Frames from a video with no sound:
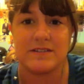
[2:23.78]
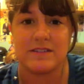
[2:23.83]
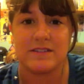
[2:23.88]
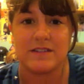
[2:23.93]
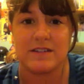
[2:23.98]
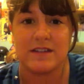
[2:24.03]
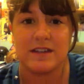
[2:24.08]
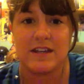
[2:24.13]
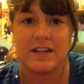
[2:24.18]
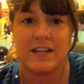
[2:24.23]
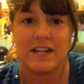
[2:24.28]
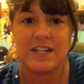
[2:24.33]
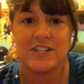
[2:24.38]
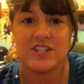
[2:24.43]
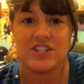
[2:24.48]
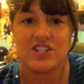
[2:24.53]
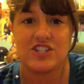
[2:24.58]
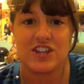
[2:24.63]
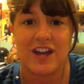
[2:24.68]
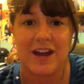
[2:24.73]
each
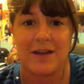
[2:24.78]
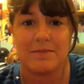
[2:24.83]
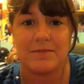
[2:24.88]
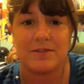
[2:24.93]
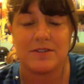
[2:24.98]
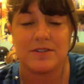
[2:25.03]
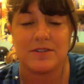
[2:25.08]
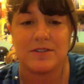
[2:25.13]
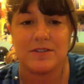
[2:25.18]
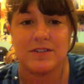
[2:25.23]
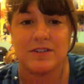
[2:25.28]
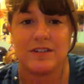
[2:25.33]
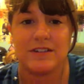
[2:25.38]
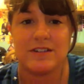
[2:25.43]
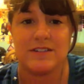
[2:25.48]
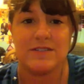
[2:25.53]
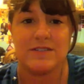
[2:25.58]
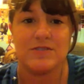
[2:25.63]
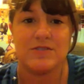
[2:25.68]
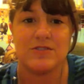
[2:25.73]
chapter is
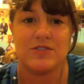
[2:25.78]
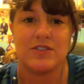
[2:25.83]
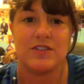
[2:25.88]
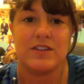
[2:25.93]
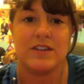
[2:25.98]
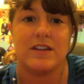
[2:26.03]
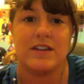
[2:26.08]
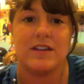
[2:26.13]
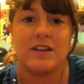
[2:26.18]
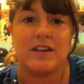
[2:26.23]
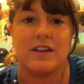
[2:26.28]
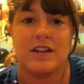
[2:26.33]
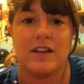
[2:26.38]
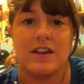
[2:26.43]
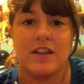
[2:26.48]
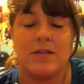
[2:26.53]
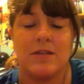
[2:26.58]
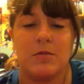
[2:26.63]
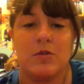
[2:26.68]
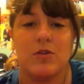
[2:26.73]
usually the
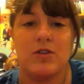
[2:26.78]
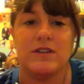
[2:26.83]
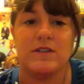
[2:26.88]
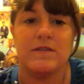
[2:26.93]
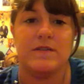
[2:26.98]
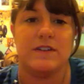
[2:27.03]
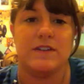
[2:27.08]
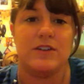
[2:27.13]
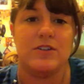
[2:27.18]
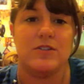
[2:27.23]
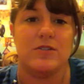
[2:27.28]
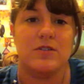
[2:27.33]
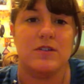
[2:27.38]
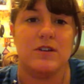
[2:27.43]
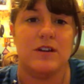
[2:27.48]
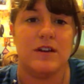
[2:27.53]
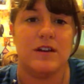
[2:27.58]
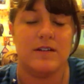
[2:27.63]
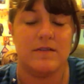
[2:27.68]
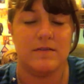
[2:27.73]
point of view of
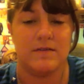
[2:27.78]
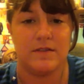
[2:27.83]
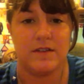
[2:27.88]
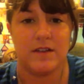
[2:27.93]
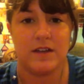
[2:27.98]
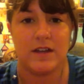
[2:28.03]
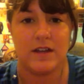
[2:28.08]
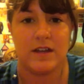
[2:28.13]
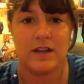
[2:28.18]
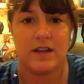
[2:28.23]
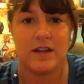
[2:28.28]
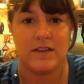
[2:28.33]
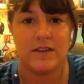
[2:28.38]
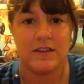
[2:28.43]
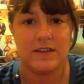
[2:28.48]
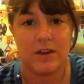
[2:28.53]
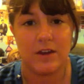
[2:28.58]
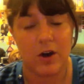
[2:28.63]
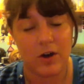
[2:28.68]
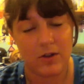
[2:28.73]
all
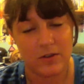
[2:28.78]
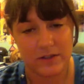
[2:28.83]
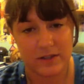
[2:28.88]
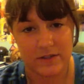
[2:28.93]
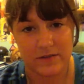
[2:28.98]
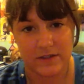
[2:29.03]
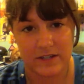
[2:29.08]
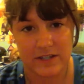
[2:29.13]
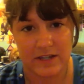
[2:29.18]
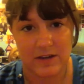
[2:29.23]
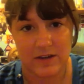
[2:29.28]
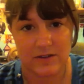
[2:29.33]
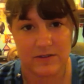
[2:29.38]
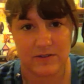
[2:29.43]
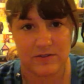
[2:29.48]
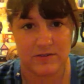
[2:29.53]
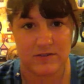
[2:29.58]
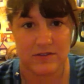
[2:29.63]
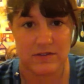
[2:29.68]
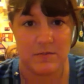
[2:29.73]
the different characters in the
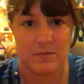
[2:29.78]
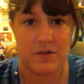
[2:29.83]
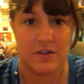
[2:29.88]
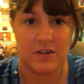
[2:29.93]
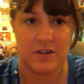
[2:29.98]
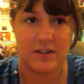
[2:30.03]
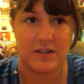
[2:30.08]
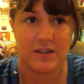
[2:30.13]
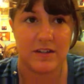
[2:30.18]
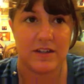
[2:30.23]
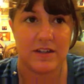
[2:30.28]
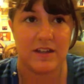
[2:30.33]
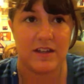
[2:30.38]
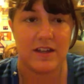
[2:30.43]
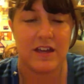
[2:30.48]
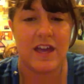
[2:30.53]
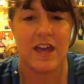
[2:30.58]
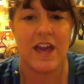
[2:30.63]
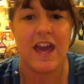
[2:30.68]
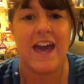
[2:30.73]
book.
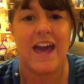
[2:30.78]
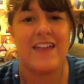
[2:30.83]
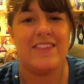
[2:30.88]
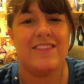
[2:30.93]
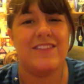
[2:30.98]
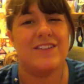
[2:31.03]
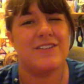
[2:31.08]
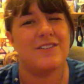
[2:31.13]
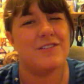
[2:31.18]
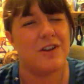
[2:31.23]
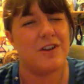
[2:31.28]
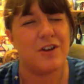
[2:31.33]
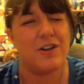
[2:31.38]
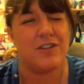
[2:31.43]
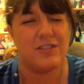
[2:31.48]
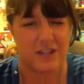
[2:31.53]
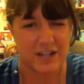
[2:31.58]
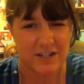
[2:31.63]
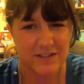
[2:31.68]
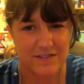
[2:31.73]
And there are a lot
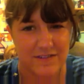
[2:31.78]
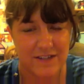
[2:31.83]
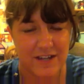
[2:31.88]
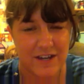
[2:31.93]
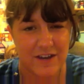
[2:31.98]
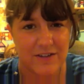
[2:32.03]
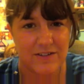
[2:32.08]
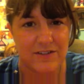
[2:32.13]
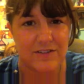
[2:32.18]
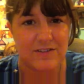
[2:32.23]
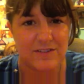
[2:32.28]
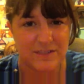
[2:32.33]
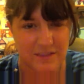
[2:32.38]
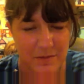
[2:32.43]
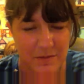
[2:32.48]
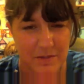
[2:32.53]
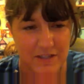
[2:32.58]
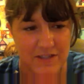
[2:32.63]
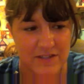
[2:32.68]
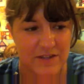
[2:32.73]
of characters, let me
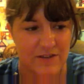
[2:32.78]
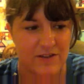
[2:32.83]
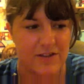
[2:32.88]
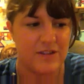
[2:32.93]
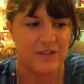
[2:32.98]
tell you.